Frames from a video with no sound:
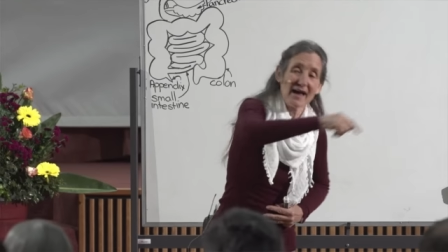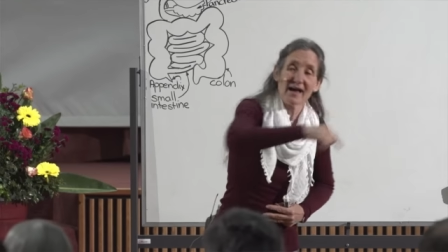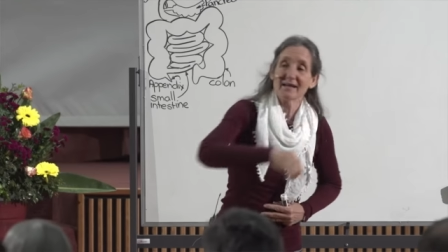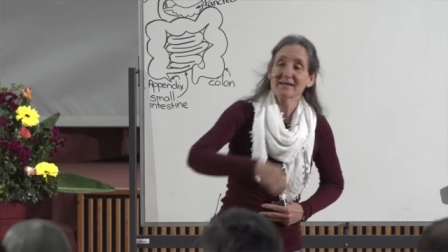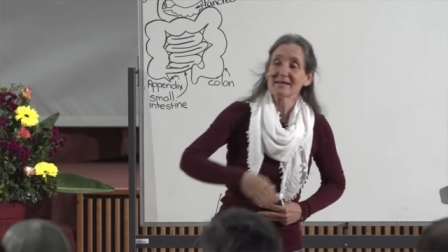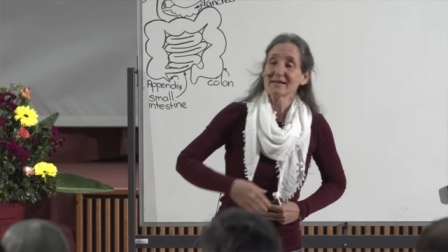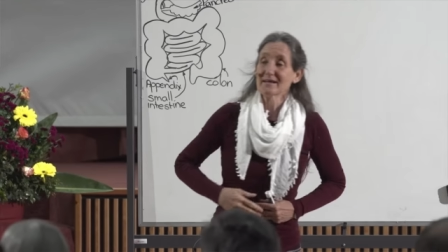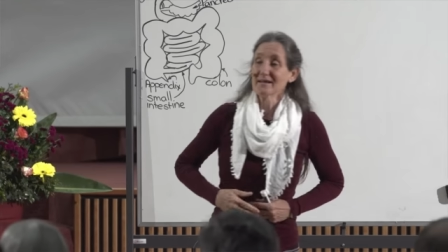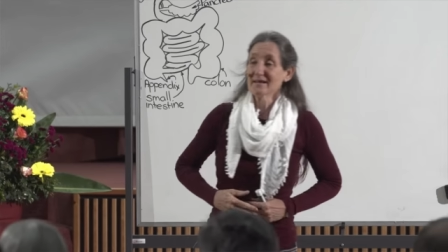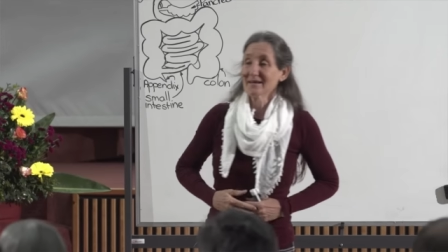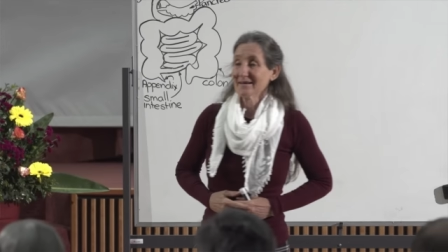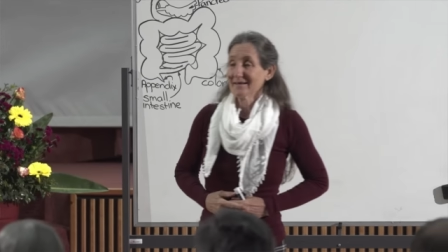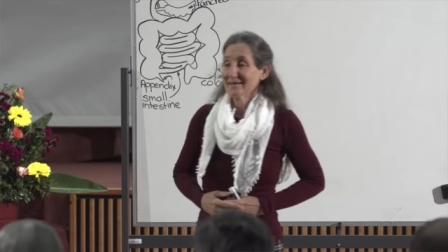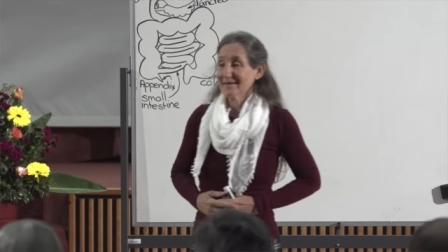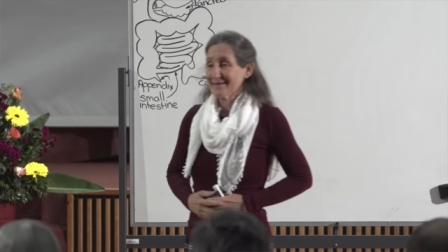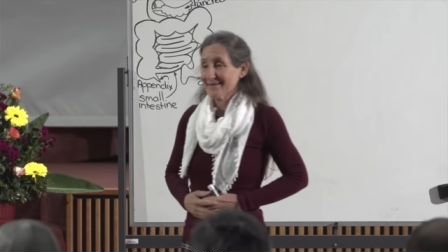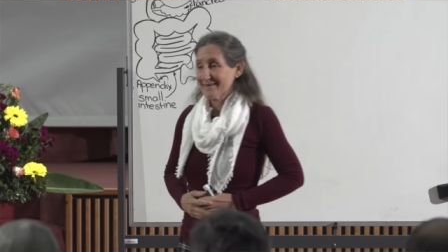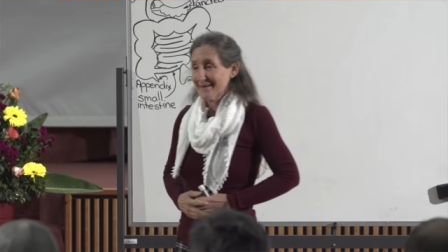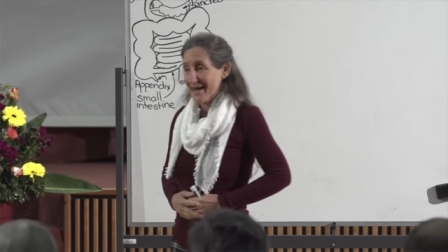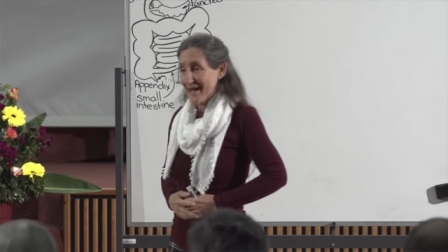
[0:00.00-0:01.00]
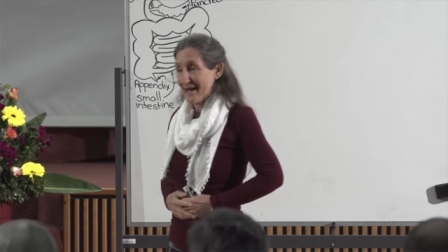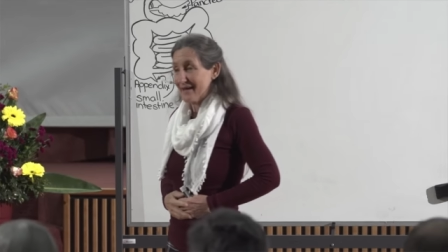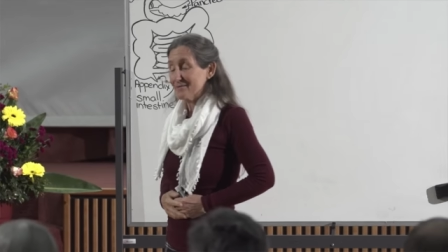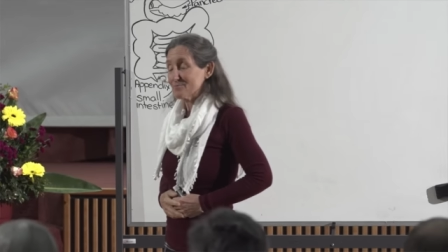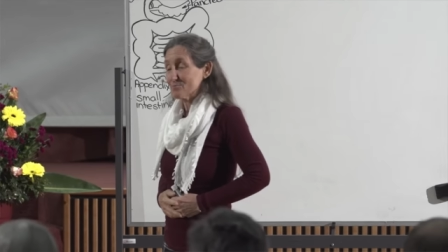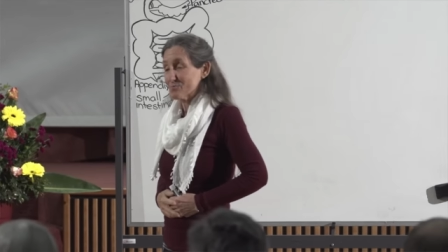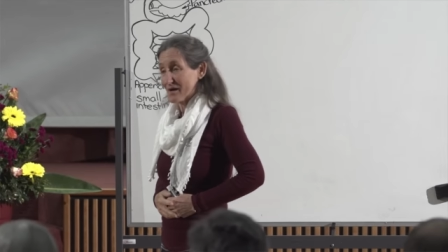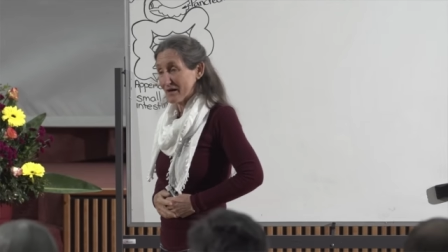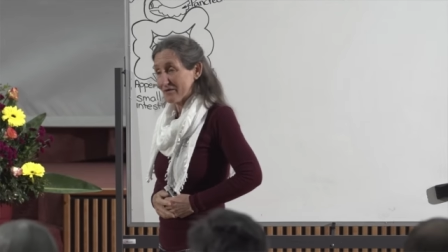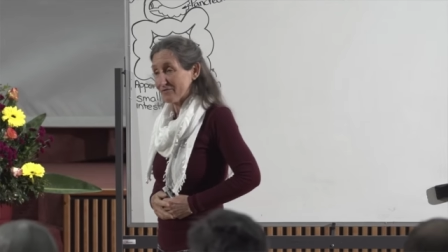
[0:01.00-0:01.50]
at,
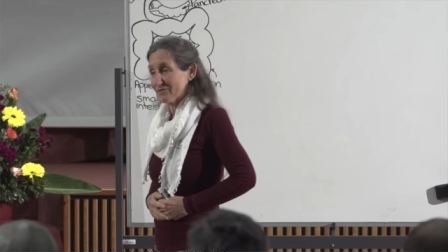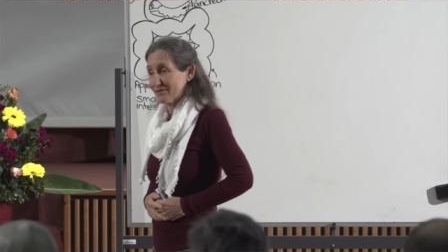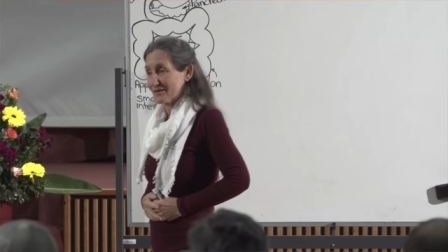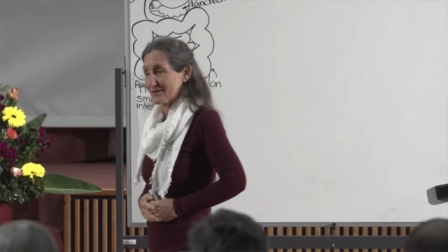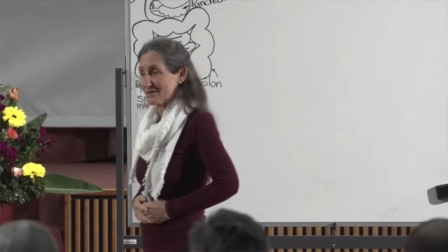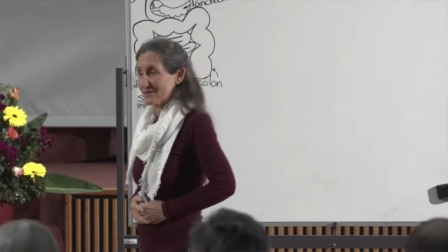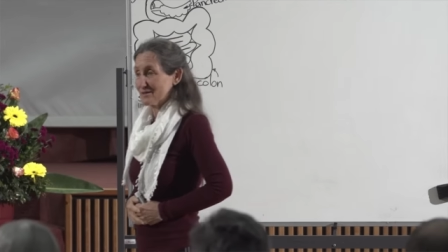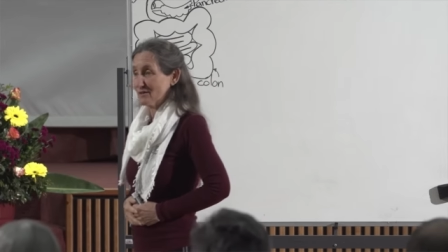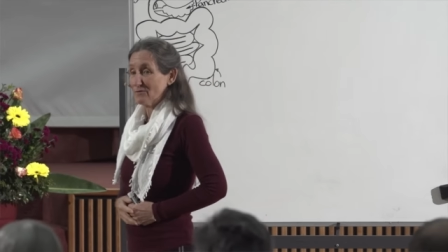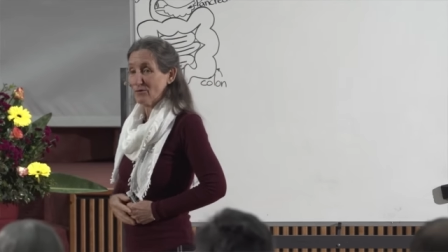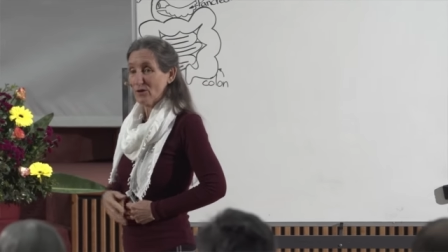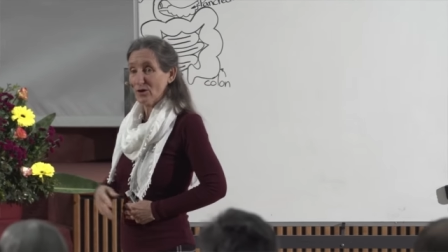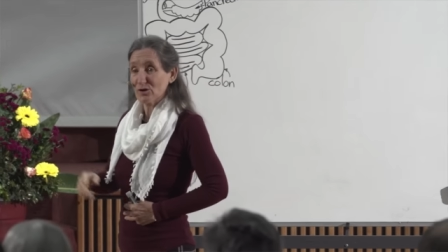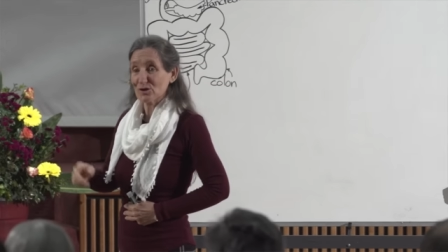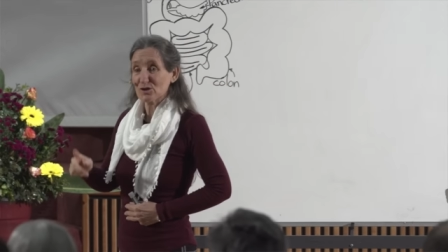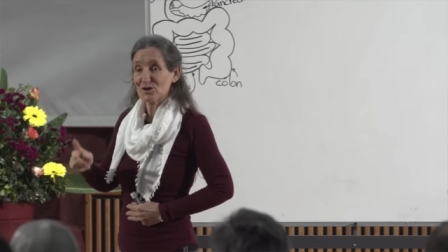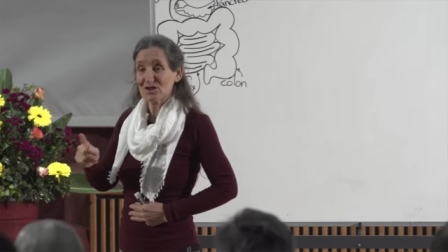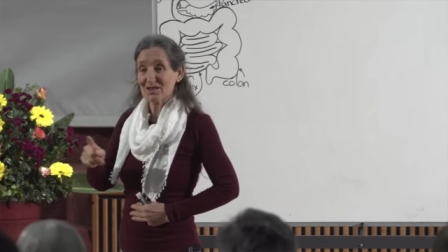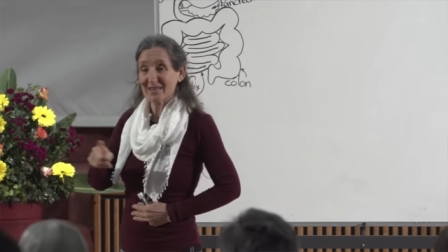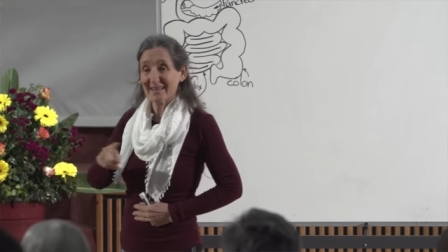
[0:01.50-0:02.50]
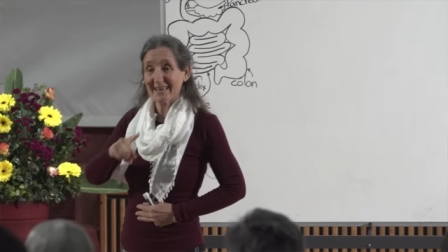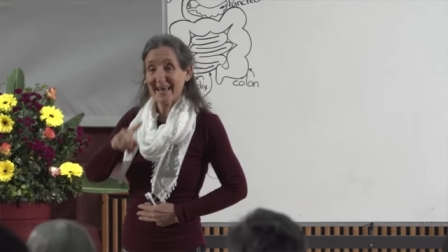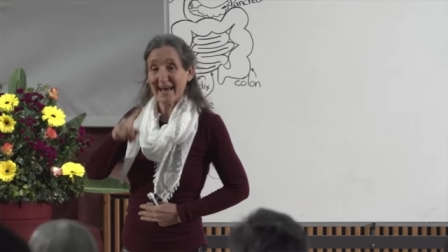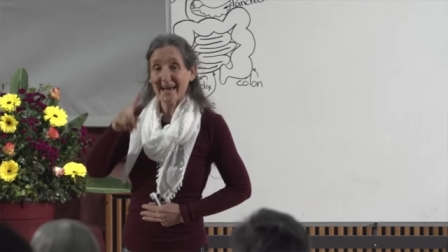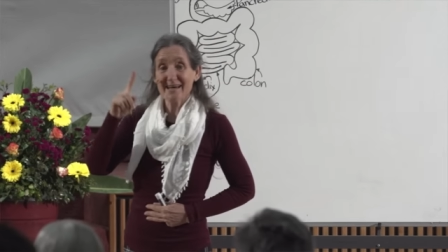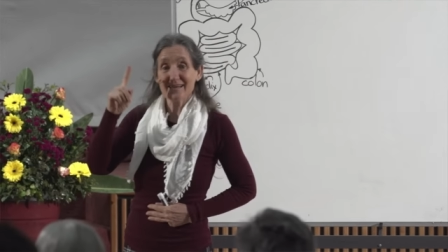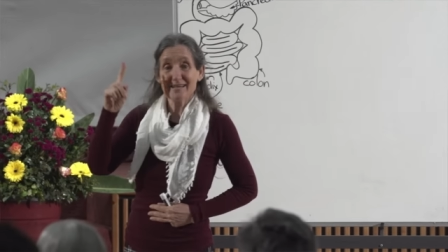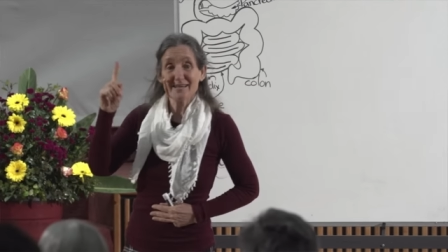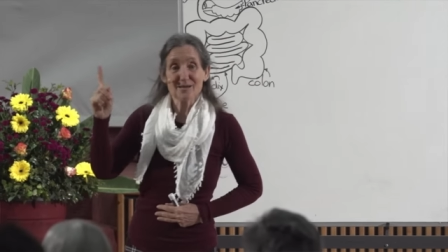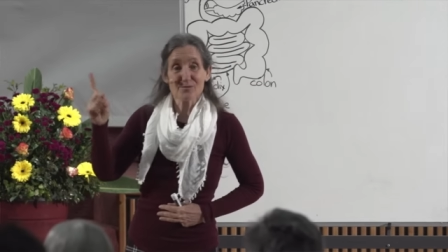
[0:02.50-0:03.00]
at breakfast. You've heard of
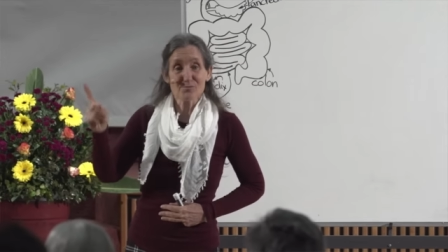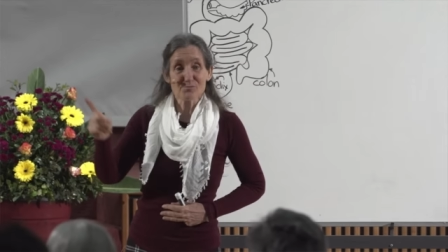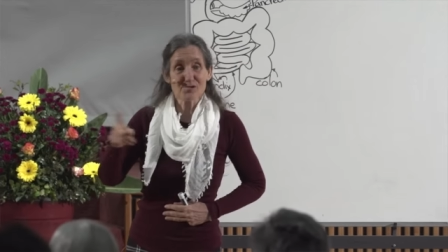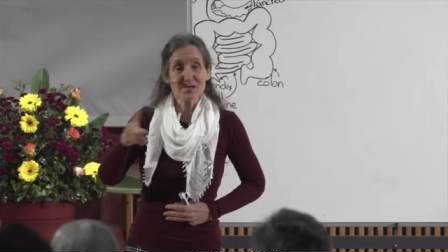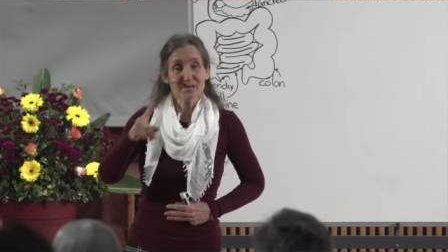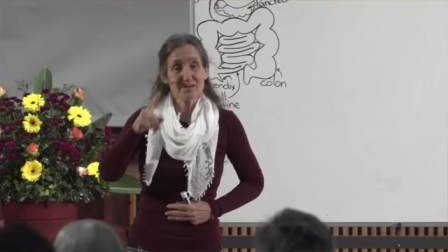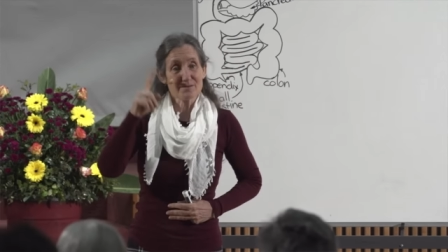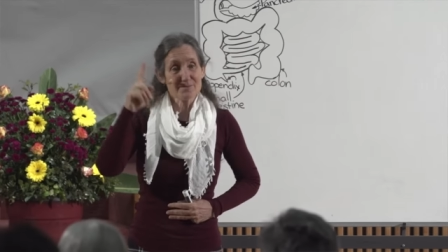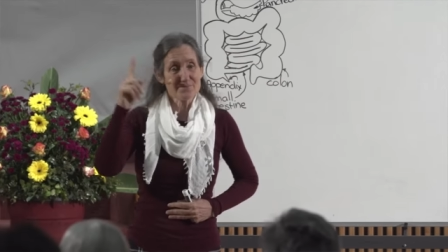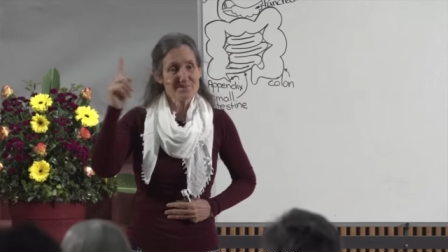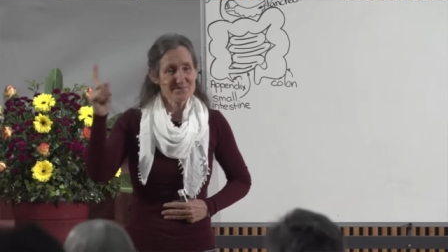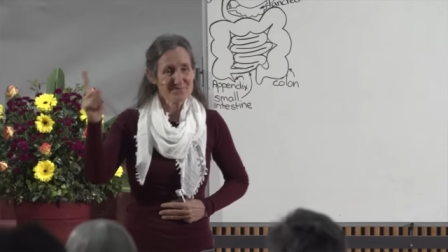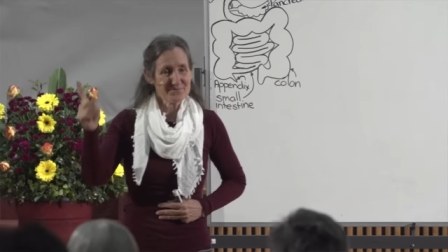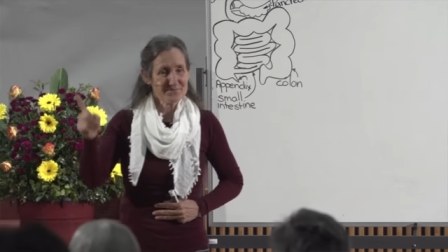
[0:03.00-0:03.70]
circadian rhythm?